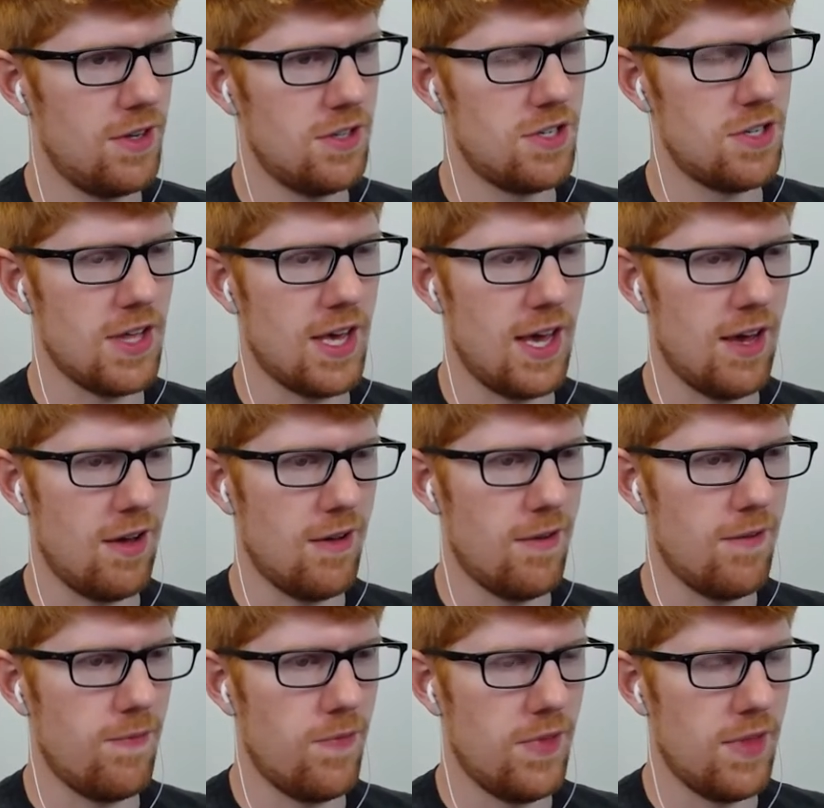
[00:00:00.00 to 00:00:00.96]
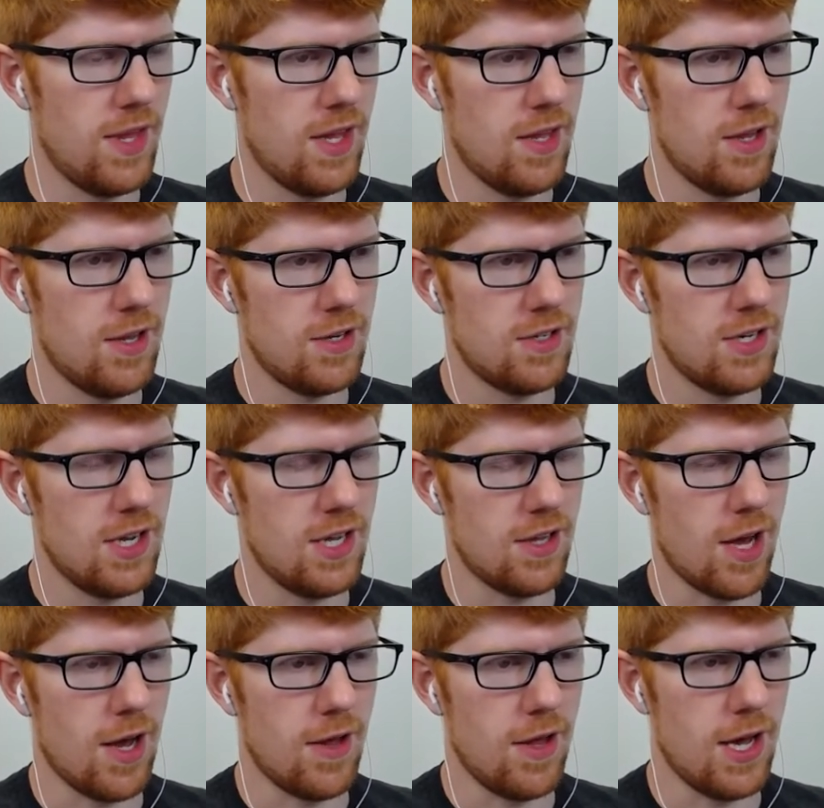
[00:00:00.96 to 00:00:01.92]
To the...
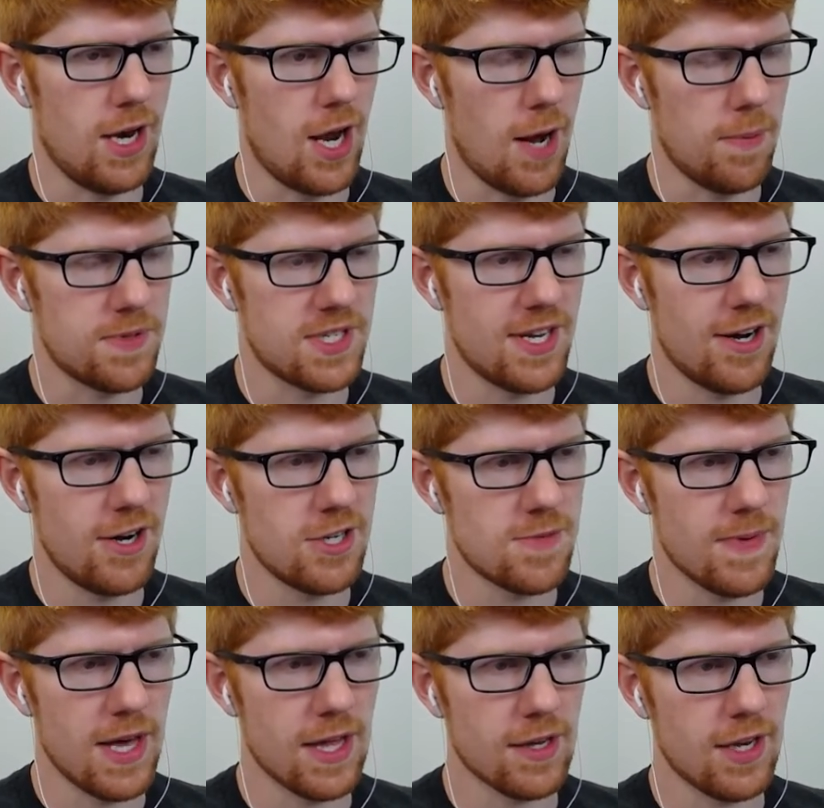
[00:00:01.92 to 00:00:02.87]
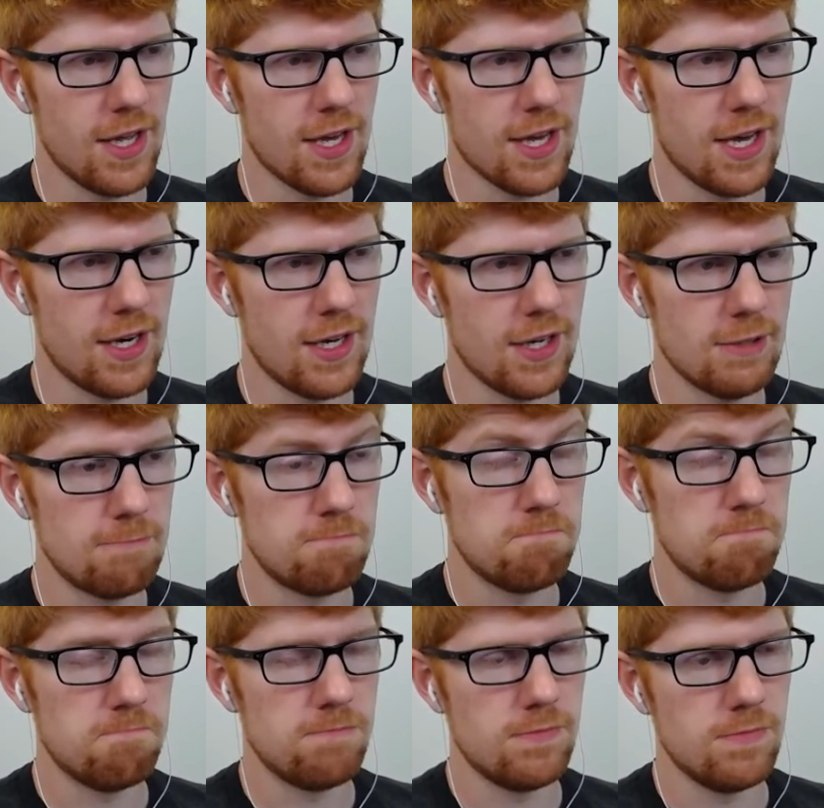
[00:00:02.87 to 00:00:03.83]
an upstairs balcony, kinda?
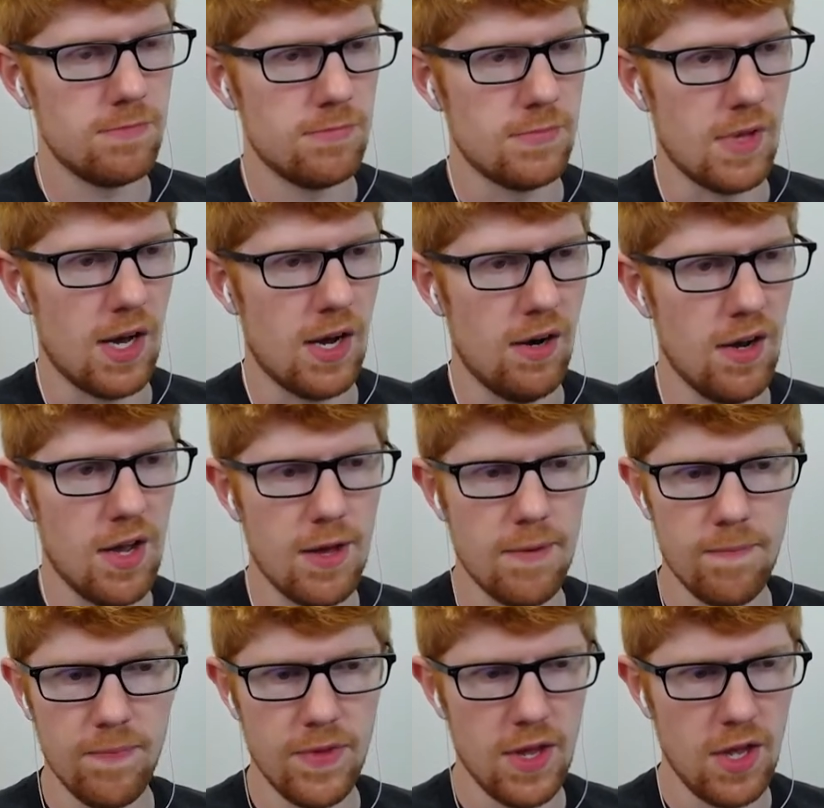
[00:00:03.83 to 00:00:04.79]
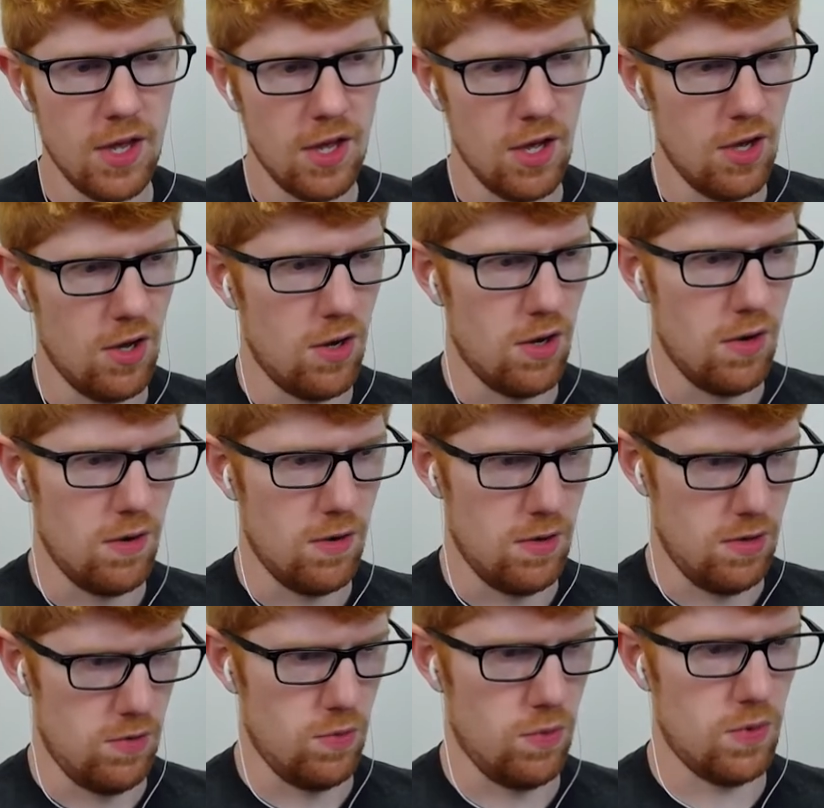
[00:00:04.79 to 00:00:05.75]
Alright.
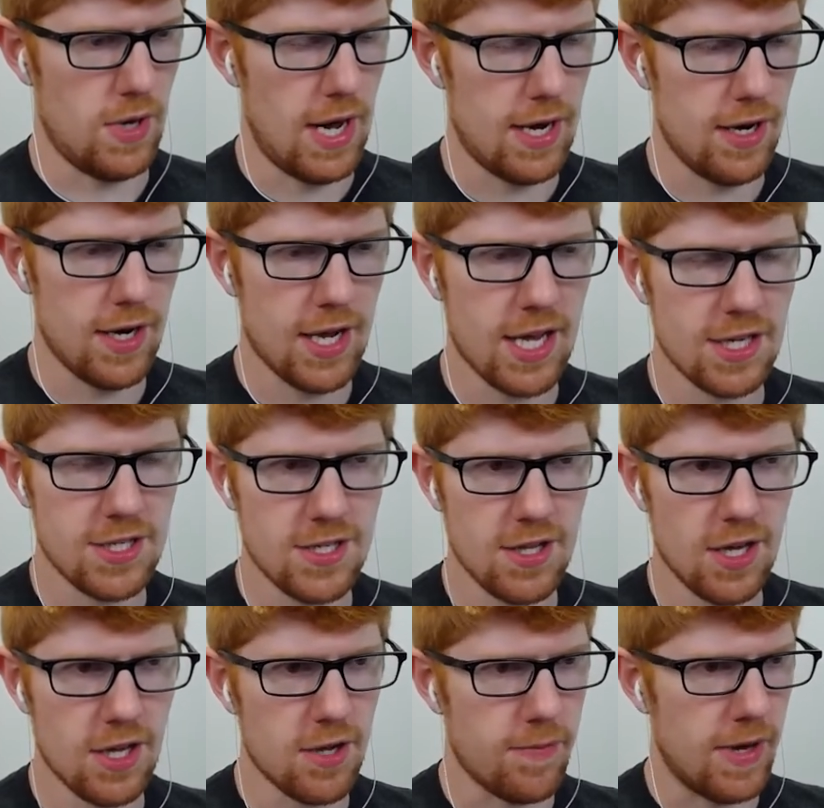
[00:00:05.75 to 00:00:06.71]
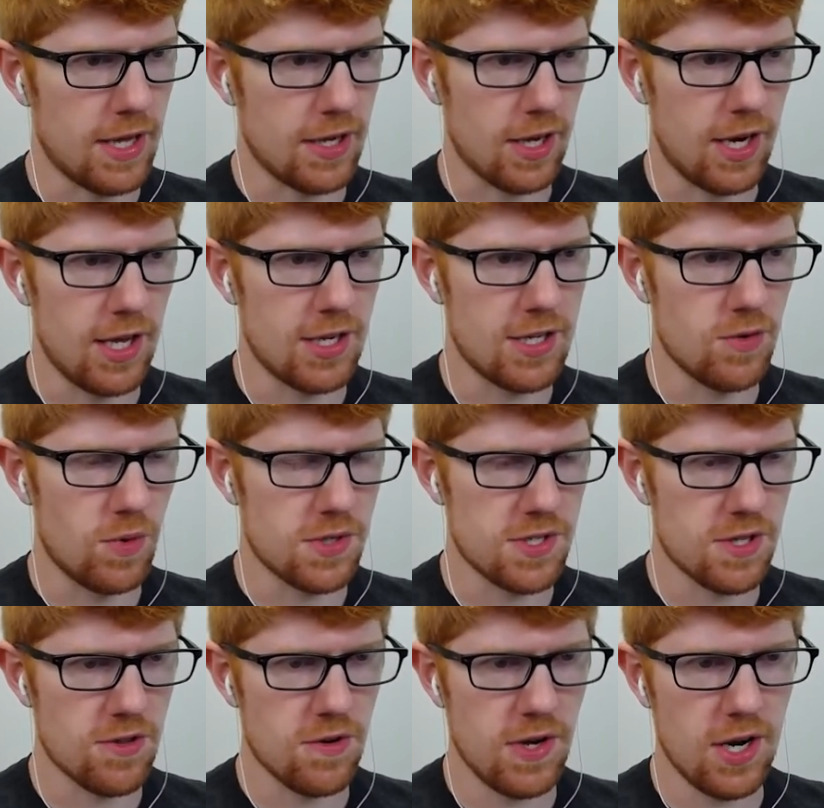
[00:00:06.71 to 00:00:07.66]
Well, how did I get to the other balcony? Was
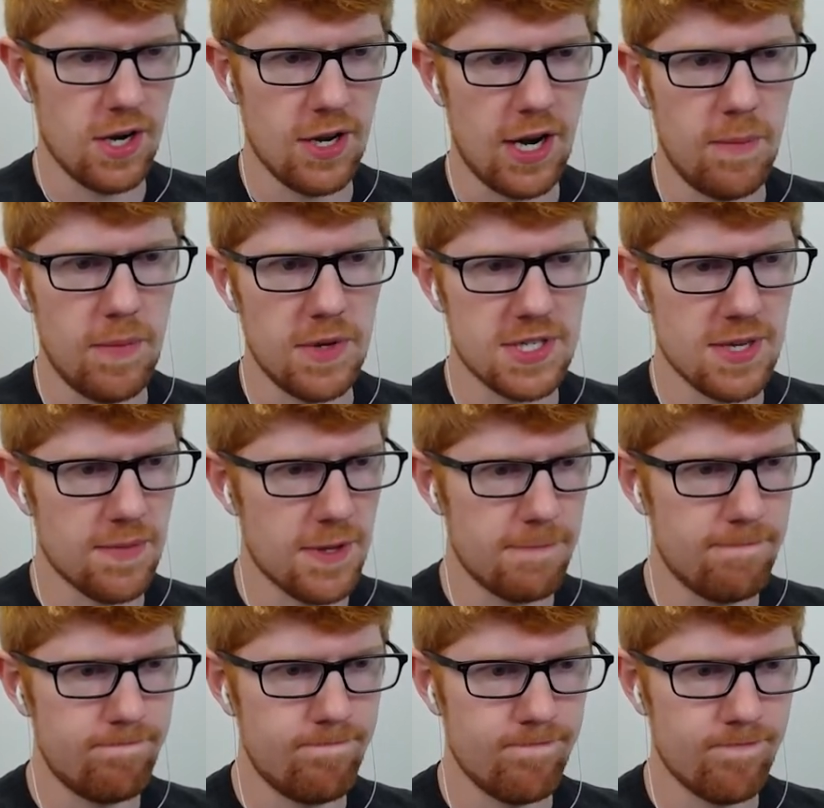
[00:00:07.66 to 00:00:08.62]
it through here? Did I miss something?